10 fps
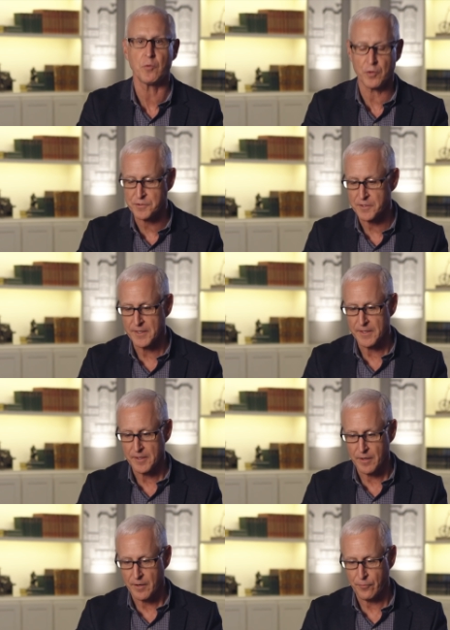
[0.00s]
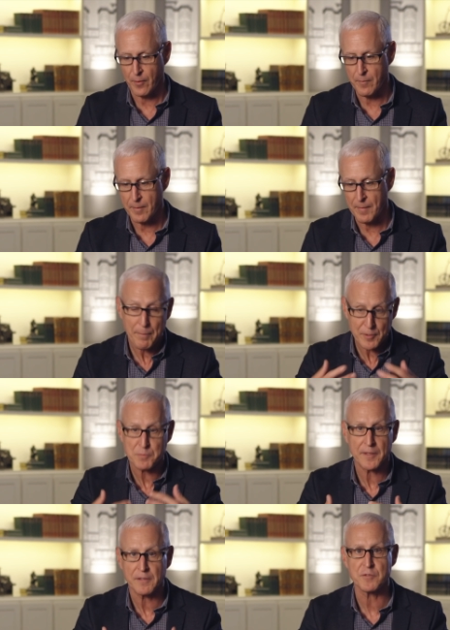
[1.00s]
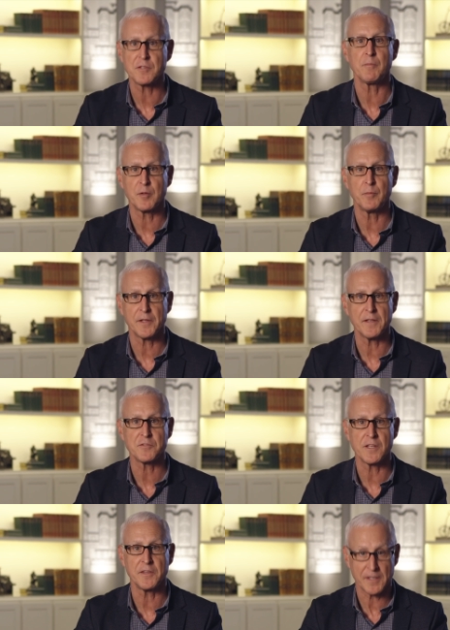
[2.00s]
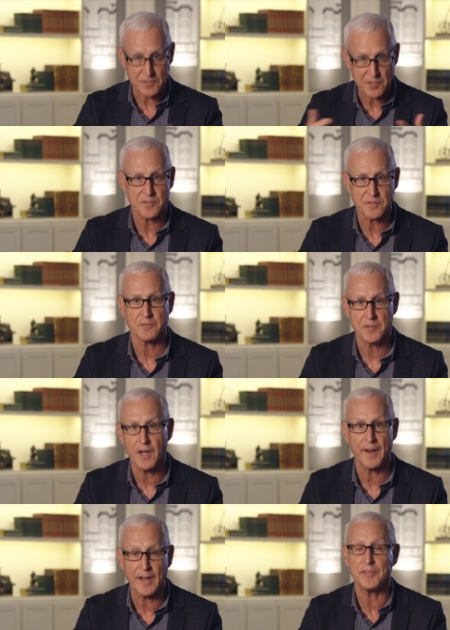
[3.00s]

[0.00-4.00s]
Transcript: Of course, from my perspective as somebody who believes in the existence of God,